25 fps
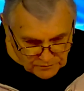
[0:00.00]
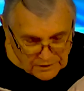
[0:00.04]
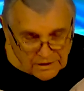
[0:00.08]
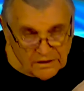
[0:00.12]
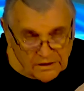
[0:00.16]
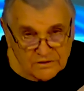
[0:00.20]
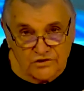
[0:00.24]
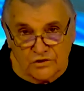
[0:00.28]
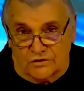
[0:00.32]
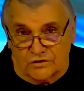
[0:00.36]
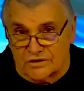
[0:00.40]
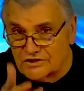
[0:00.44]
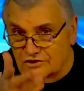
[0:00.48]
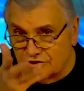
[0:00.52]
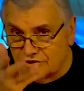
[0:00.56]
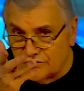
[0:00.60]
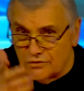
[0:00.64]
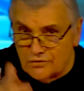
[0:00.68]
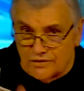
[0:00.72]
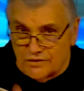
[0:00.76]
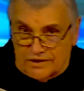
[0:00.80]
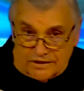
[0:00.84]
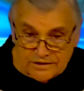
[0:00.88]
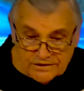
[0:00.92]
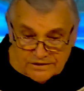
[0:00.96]
So let's do
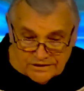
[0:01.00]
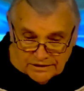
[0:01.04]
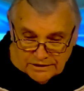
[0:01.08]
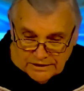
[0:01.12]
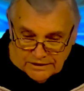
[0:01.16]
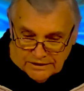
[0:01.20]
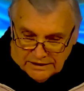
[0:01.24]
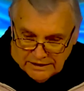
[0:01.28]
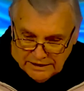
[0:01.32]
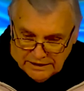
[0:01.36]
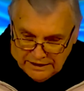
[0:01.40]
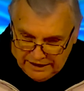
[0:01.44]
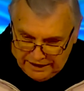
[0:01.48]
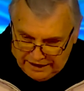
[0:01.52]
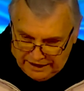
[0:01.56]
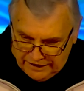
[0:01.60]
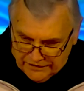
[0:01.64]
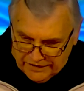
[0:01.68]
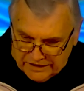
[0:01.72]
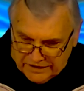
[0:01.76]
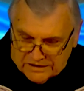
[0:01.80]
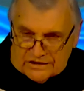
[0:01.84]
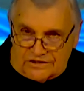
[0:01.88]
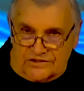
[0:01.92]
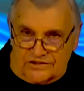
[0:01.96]
this. And
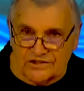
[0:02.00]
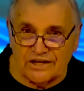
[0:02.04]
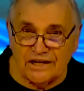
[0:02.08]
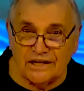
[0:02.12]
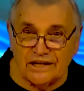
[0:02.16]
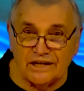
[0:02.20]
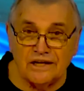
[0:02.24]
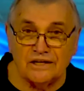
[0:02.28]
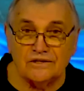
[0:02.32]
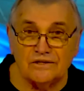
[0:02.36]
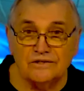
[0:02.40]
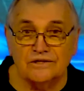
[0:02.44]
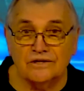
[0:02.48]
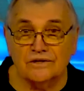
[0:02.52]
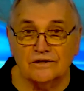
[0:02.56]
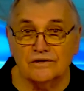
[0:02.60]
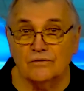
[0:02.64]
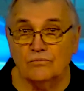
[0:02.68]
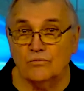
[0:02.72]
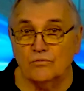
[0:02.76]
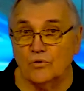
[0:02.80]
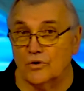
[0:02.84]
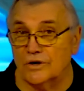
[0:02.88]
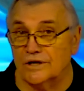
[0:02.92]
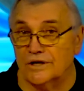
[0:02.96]
then let's get into the
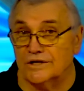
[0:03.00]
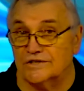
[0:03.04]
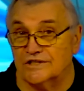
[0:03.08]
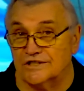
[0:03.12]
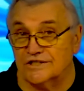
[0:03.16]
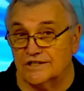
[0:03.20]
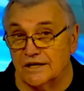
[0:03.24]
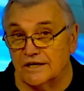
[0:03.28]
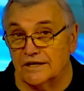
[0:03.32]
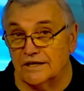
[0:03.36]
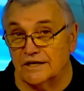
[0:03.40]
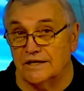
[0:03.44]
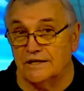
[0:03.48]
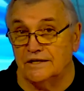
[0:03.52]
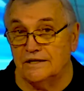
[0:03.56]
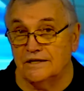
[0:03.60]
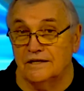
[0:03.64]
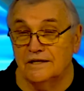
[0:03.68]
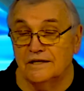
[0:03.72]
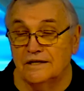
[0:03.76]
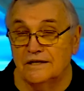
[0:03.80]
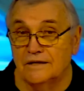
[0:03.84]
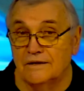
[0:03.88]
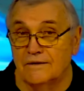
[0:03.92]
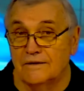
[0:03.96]
morning study.
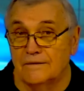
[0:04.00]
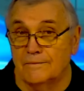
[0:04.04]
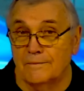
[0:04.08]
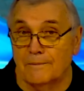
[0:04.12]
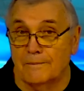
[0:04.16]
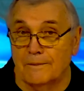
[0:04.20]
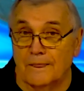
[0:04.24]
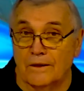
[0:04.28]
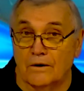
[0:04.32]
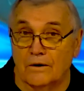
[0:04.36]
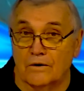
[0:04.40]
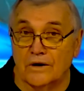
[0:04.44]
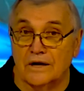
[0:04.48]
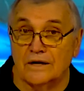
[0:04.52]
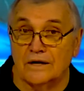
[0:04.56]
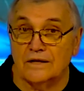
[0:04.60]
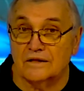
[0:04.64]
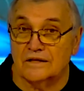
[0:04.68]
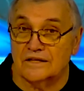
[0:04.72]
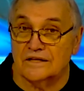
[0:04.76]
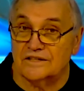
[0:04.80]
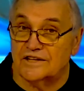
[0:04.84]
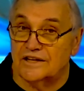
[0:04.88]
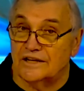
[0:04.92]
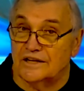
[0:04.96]
All right,
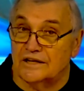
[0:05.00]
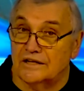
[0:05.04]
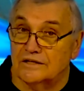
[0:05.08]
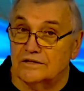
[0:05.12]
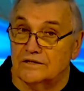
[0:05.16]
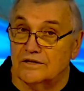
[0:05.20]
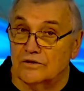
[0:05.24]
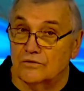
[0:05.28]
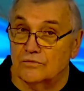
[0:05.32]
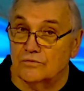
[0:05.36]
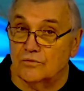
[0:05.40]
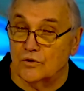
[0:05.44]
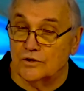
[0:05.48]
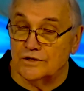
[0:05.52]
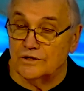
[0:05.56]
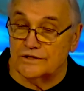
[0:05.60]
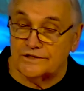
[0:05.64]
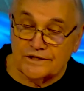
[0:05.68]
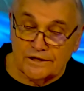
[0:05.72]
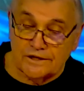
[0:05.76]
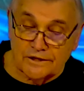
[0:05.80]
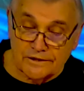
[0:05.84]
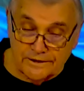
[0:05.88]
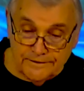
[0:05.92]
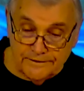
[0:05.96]
let's get into the morning
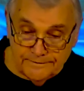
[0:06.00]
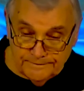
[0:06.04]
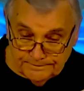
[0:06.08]
study.